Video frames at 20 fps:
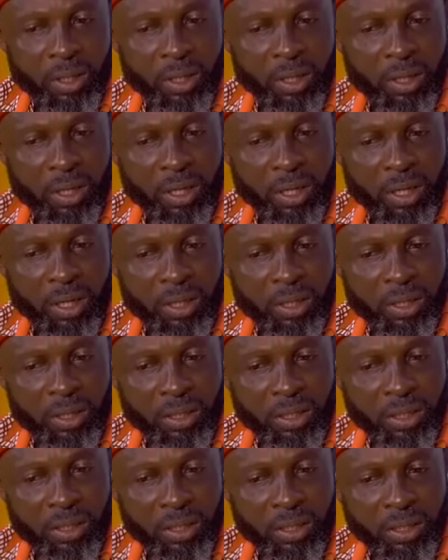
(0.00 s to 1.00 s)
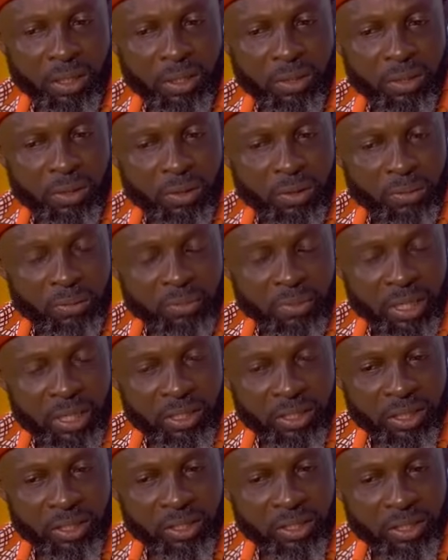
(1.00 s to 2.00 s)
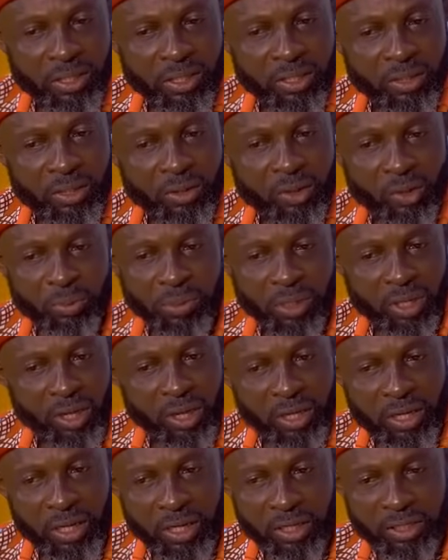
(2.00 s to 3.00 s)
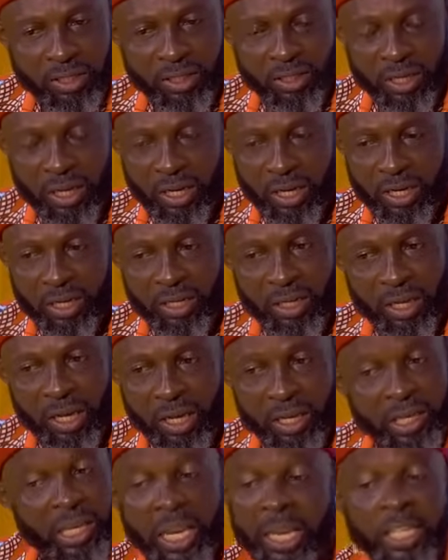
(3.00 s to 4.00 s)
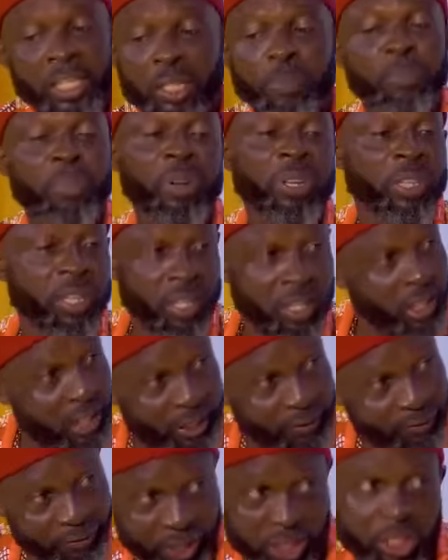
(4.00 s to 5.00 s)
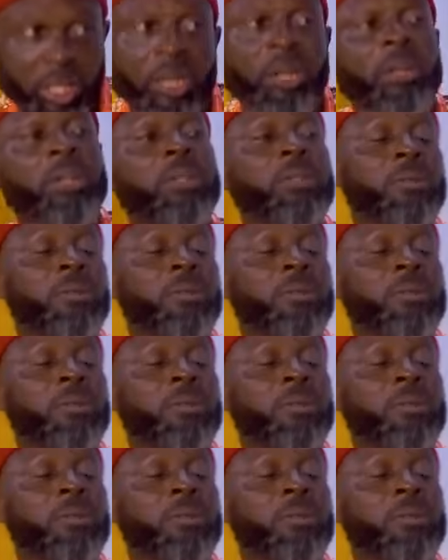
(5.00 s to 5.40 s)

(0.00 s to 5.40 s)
Your Majesty, to be honest, I can't predict the future.